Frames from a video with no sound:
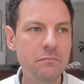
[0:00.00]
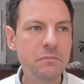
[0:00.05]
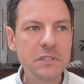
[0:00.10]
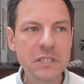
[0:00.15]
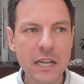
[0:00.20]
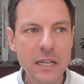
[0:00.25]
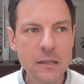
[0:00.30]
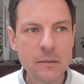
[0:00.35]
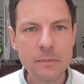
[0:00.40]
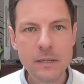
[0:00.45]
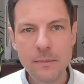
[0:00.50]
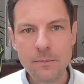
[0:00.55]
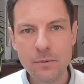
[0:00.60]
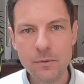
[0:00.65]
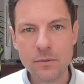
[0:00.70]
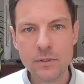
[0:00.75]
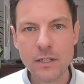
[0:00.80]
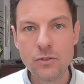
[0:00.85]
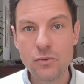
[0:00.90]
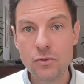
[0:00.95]
10
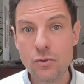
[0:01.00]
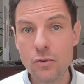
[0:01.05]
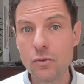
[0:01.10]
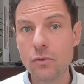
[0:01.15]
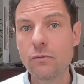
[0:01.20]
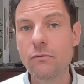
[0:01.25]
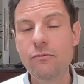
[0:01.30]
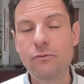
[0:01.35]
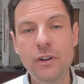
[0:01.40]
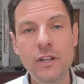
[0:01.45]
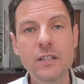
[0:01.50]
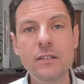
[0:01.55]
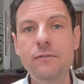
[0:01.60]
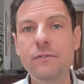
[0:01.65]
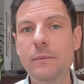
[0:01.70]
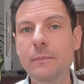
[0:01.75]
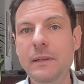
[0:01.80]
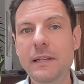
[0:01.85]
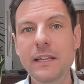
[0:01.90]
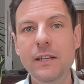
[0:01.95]
people that you know, friends,
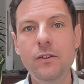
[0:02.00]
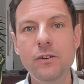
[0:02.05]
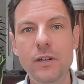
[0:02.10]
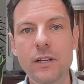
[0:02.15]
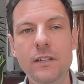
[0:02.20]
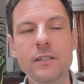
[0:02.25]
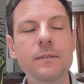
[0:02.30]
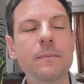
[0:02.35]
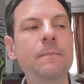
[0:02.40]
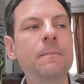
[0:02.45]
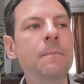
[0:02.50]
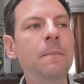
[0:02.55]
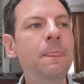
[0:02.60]
family, colleagues,